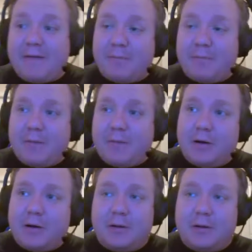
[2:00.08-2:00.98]
have
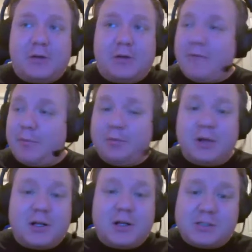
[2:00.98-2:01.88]
to have a
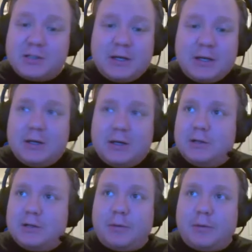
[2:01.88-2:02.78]
plus
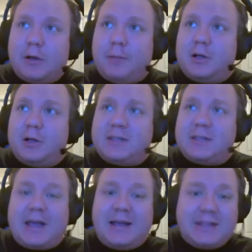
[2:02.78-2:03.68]

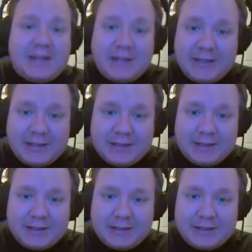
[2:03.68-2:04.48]
18